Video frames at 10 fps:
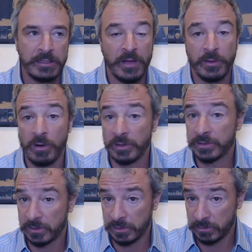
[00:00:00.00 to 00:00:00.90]
Now they're
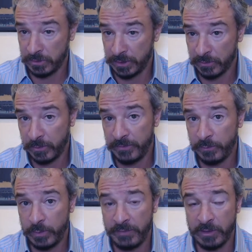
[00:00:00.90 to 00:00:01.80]
also, you know,
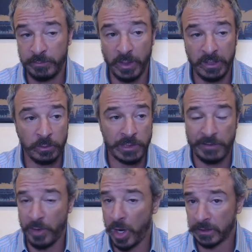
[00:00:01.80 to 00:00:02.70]
we have the ability to do a
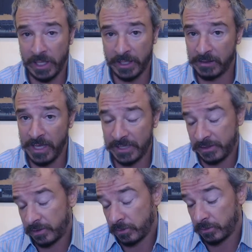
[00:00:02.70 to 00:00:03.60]
lot of online
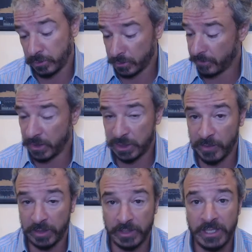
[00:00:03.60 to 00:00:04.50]
classes, so they're doing a bunch
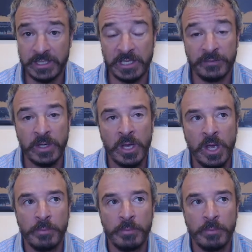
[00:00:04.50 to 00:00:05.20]
of online stuff.